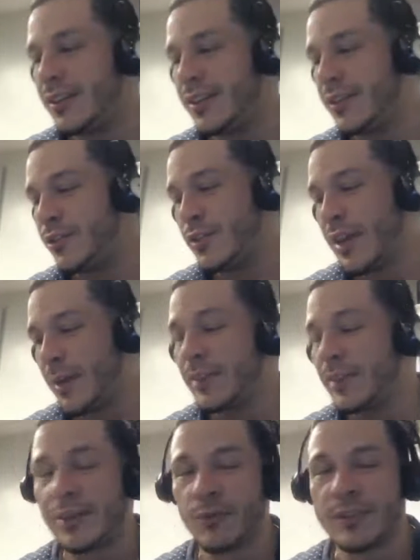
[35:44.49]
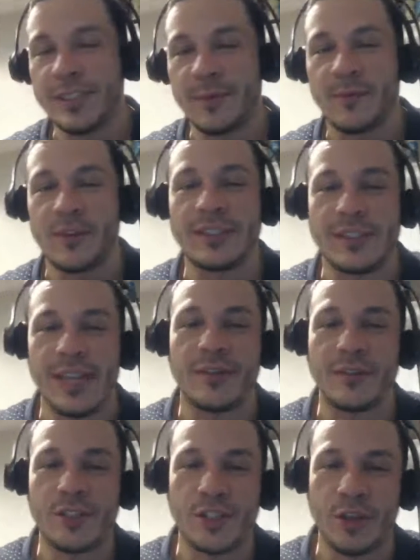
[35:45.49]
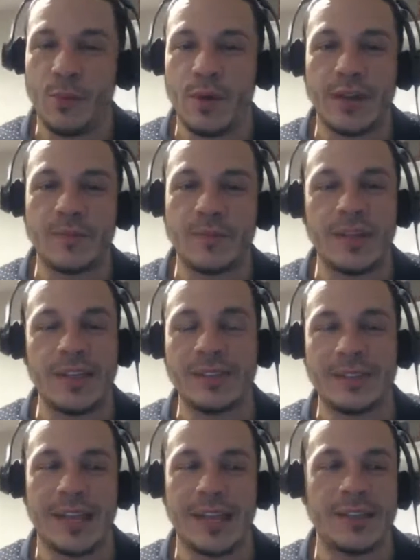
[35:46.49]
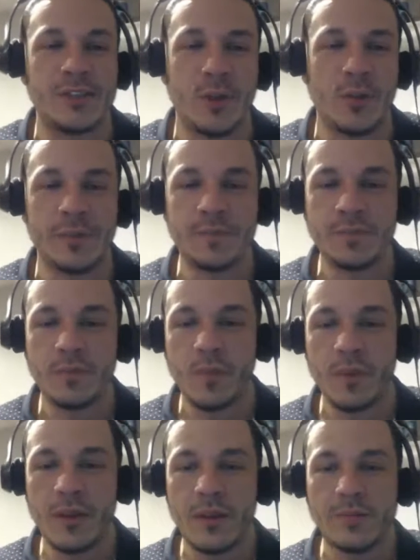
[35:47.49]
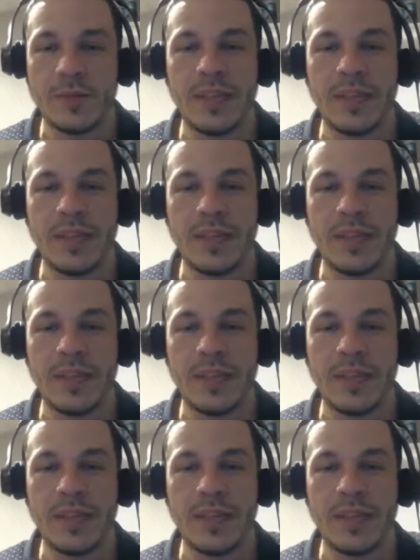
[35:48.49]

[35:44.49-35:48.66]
You know, I'm gonna take one sip for the sake of the show, but this is not enjoyable and it